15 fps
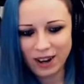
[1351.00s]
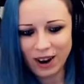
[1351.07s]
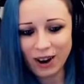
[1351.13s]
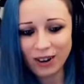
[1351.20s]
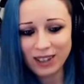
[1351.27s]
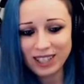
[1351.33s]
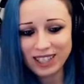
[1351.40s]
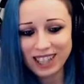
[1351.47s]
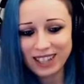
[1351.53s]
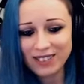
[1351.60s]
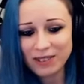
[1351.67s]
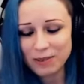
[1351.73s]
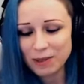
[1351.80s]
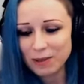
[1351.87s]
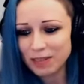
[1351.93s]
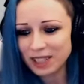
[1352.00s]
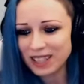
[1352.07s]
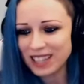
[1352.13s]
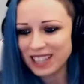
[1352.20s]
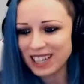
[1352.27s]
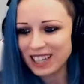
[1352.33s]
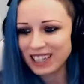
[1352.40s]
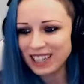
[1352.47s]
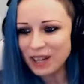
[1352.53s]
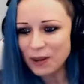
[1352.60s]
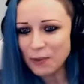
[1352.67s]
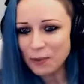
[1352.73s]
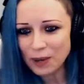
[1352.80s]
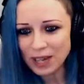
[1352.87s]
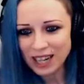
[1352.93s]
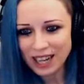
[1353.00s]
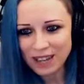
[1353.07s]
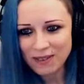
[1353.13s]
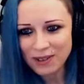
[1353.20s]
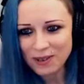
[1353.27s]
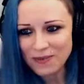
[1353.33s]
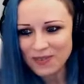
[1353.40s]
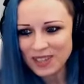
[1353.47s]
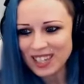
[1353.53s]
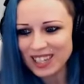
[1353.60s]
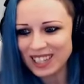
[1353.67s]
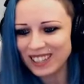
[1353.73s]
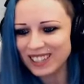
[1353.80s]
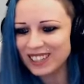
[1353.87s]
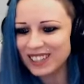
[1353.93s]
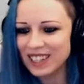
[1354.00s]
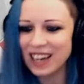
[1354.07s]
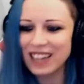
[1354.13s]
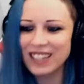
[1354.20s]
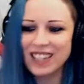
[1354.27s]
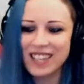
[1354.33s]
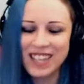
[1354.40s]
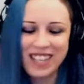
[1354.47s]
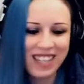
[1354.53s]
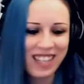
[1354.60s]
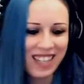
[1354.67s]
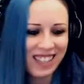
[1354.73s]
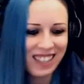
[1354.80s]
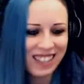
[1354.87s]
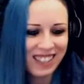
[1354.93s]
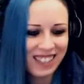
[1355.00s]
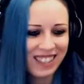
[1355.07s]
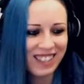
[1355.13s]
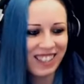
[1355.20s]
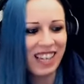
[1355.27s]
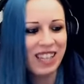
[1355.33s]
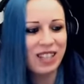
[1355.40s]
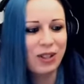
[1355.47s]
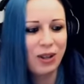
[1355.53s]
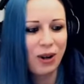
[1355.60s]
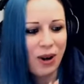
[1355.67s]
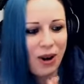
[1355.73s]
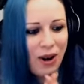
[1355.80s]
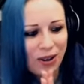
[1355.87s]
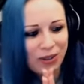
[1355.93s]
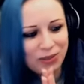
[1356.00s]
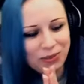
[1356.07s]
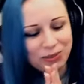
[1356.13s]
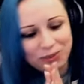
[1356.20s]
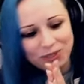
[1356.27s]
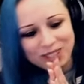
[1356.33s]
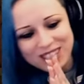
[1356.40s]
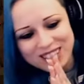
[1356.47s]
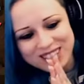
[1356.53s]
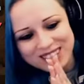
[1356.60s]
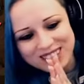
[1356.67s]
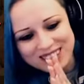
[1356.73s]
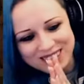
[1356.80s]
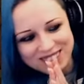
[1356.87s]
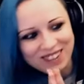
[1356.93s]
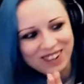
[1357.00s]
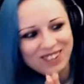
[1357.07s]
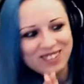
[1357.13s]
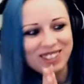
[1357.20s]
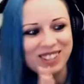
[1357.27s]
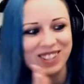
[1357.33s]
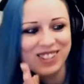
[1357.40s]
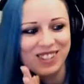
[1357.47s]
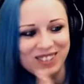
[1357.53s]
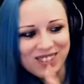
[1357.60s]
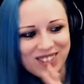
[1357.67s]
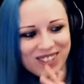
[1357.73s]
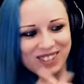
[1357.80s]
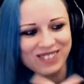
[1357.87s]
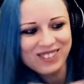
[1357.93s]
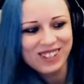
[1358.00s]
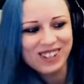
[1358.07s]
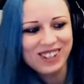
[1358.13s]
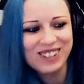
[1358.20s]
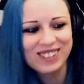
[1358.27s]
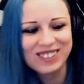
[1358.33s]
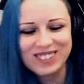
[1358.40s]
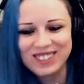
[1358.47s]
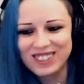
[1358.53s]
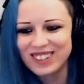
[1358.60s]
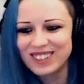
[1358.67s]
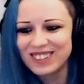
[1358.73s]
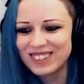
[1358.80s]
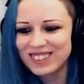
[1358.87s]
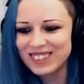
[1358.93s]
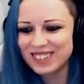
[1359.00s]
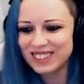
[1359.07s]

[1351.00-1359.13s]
holiday with the big sun. Where have you been? Like here it's like cold, freezing, you know, it's so, so cold, so.